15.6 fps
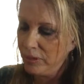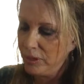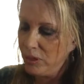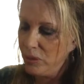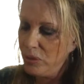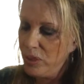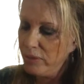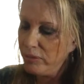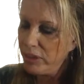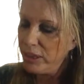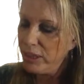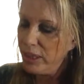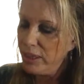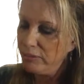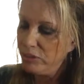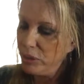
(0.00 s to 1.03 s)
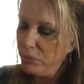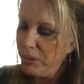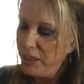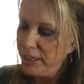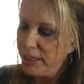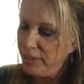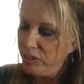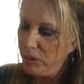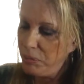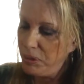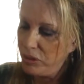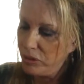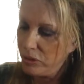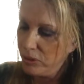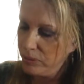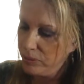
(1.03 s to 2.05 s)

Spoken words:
You never can have too many safety pins.